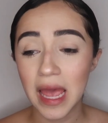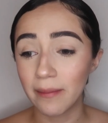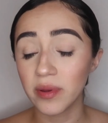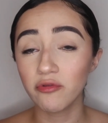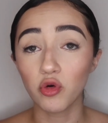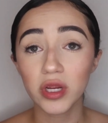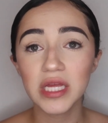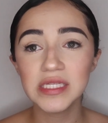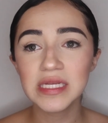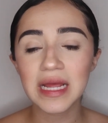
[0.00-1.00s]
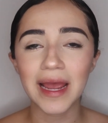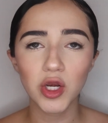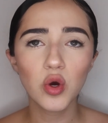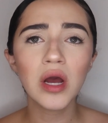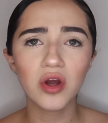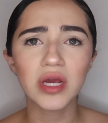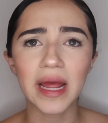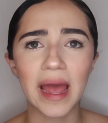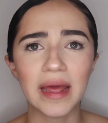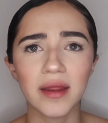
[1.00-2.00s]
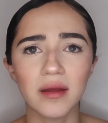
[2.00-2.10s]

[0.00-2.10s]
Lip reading: And before he didn't, I know how good I had it.